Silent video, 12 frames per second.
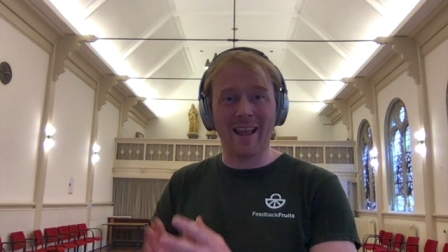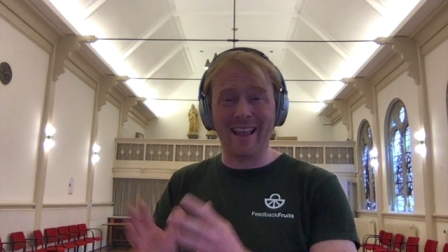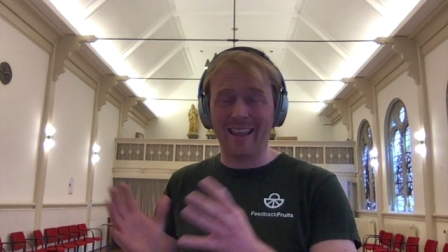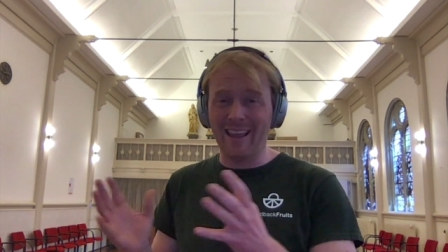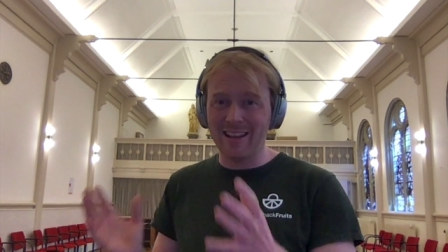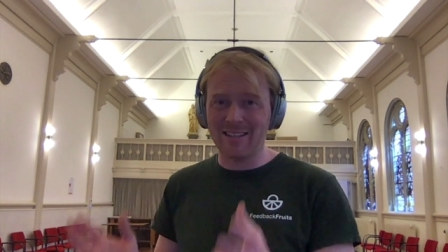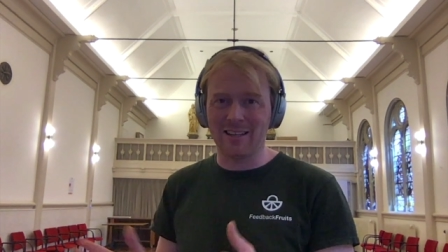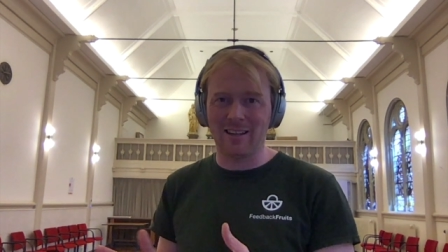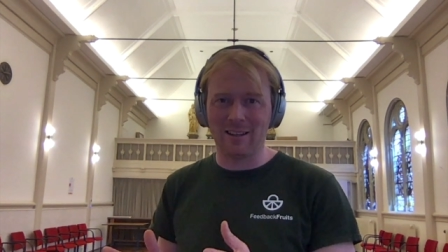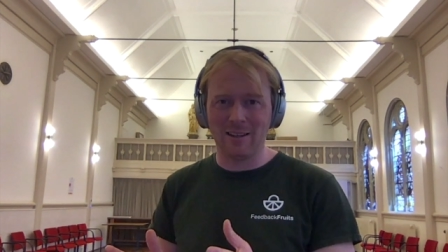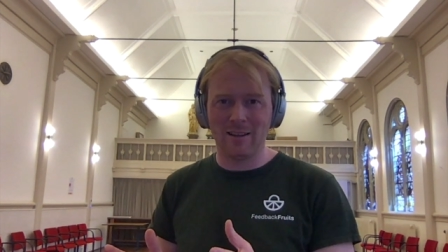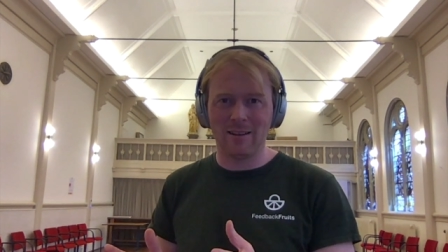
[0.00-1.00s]
engaging
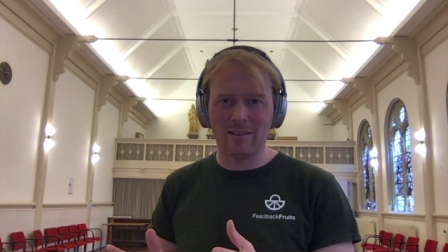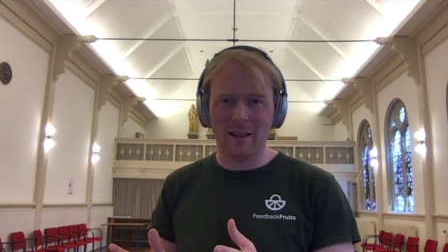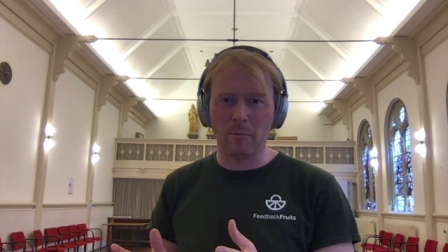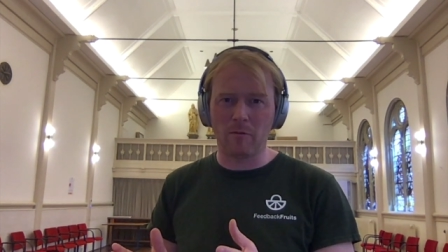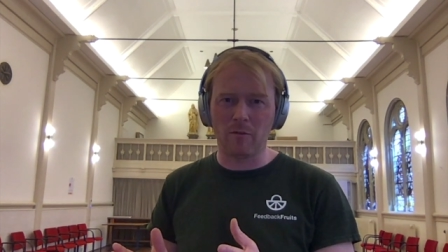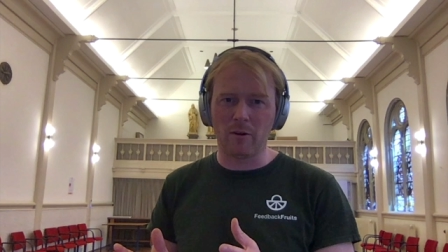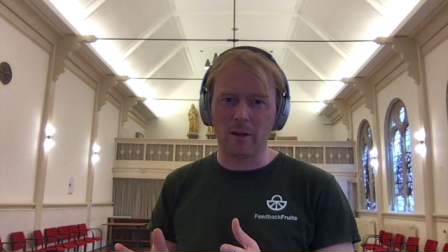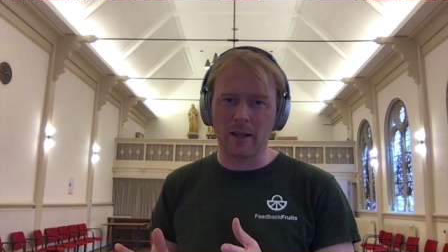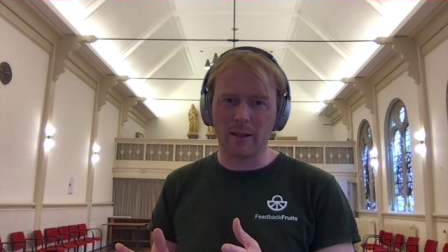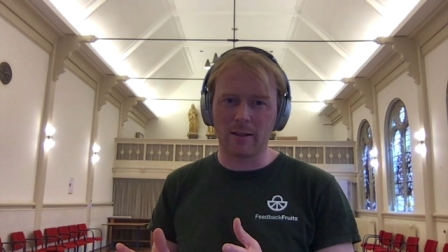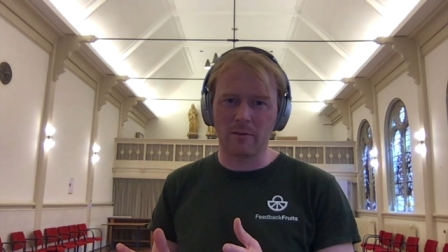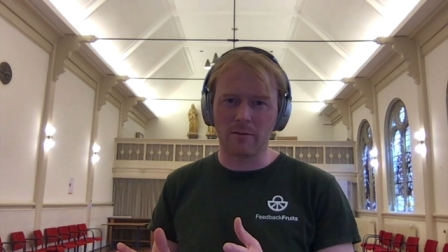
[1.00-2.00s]
type of learning
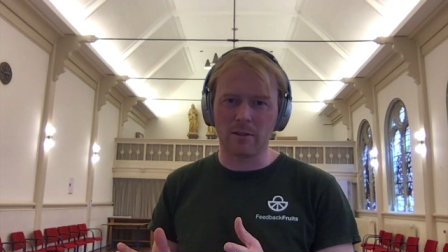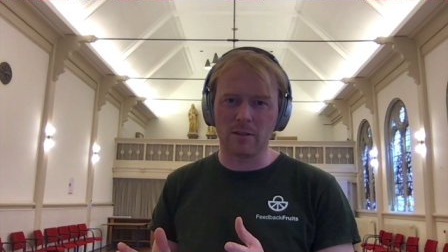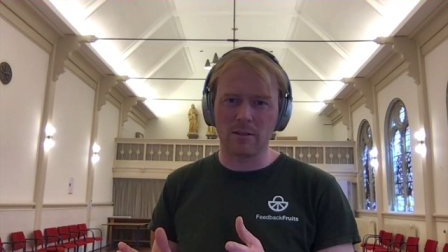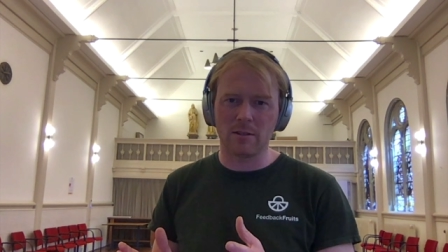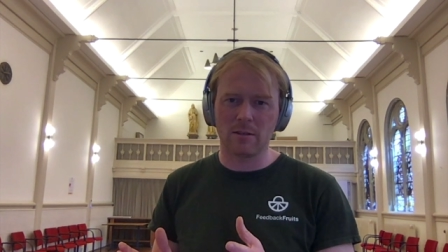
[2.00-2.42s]
activities.